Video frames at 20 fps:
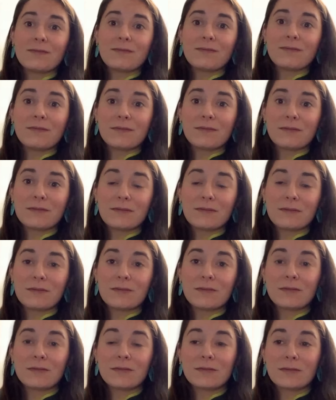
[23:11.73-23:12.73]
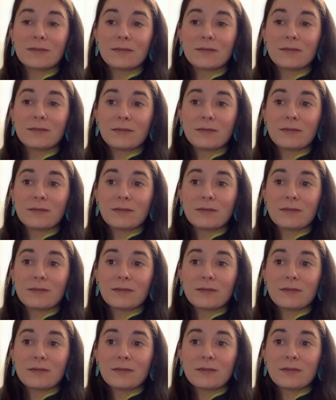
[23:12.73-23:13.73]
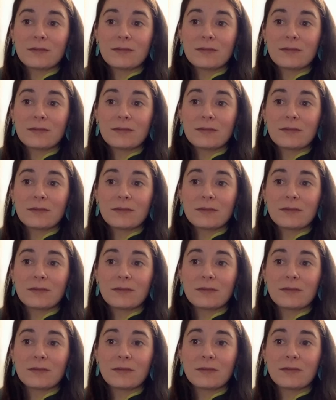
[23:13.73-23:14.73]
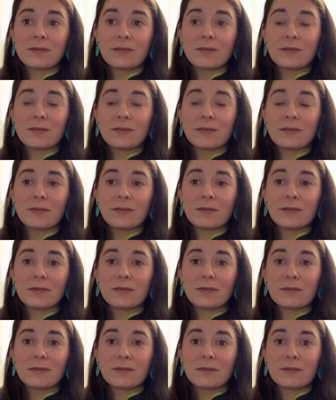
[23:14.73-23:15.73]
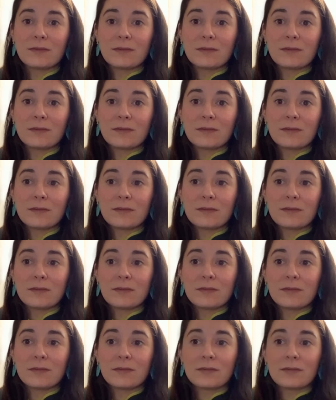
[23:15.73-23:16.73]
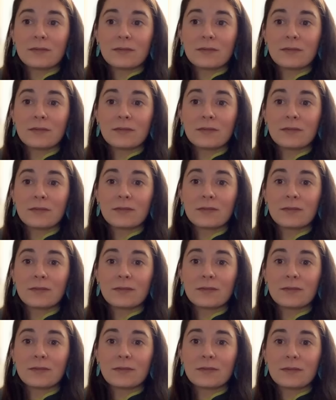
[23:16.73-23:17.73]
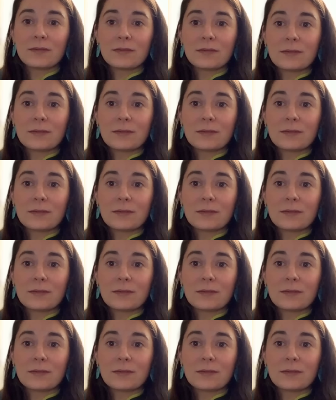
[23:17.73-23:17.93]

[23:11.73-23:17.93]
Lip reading: [no speech]